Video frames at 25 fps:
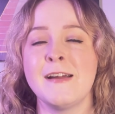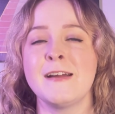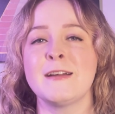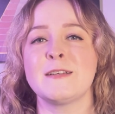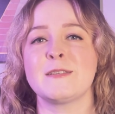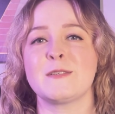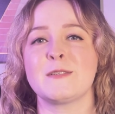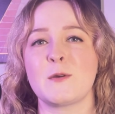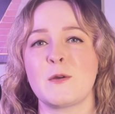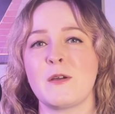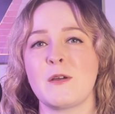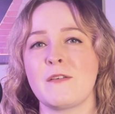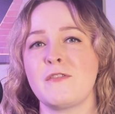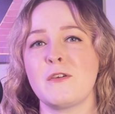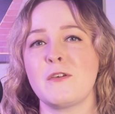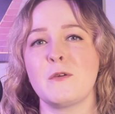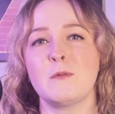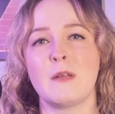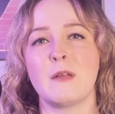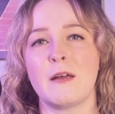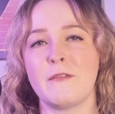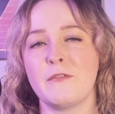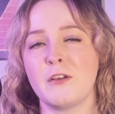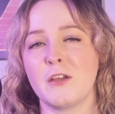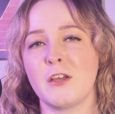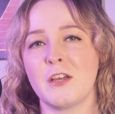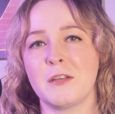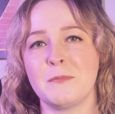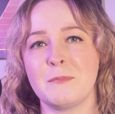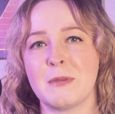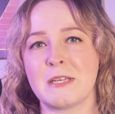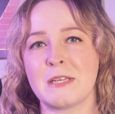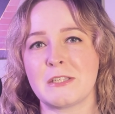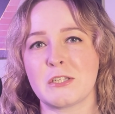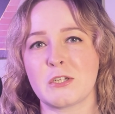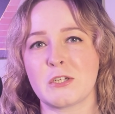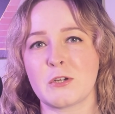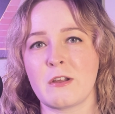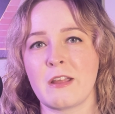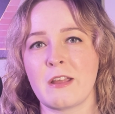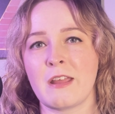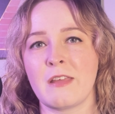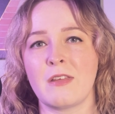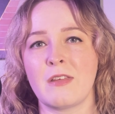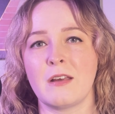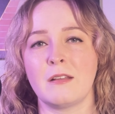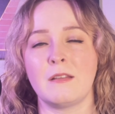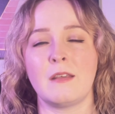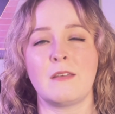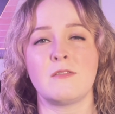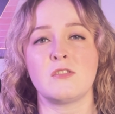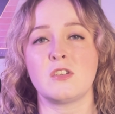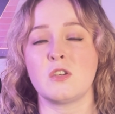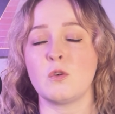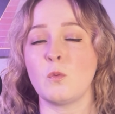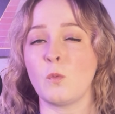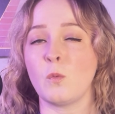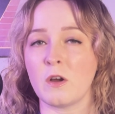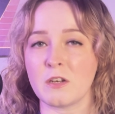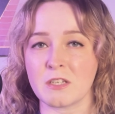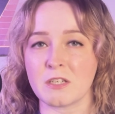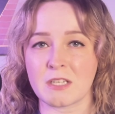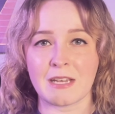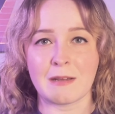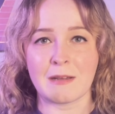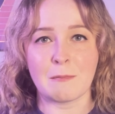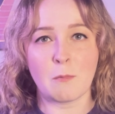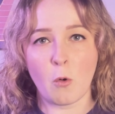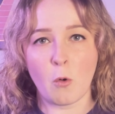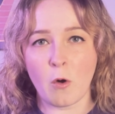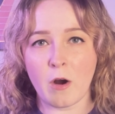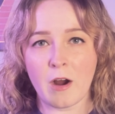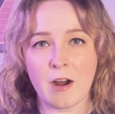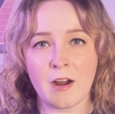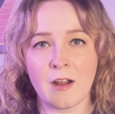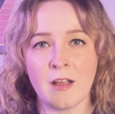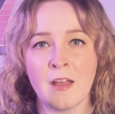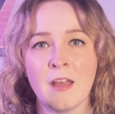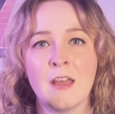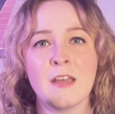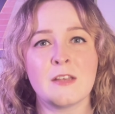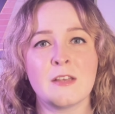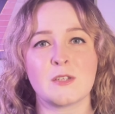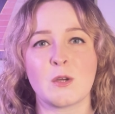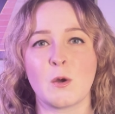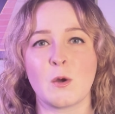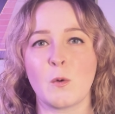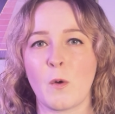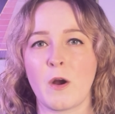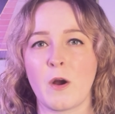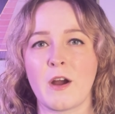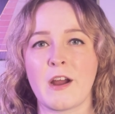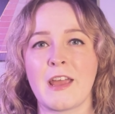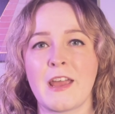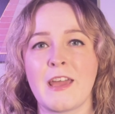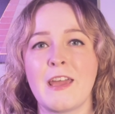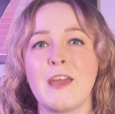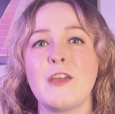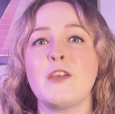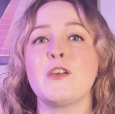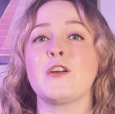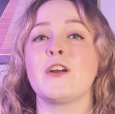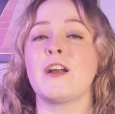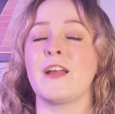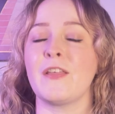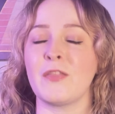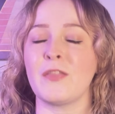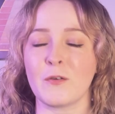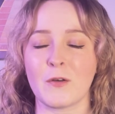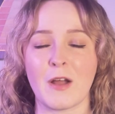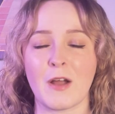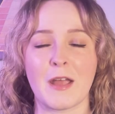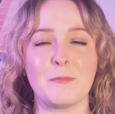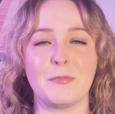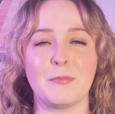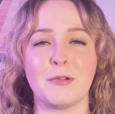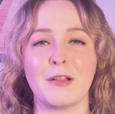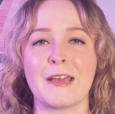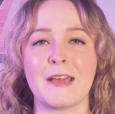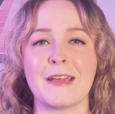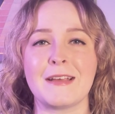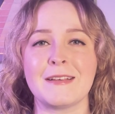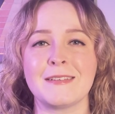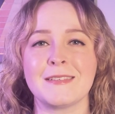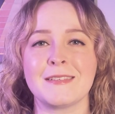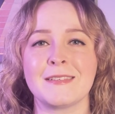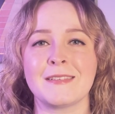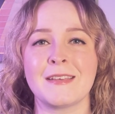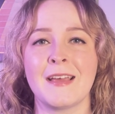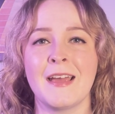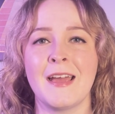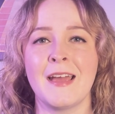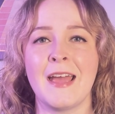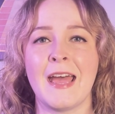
So if you love a good mystery that leaves you wanting more, don't worry, you're in the right place.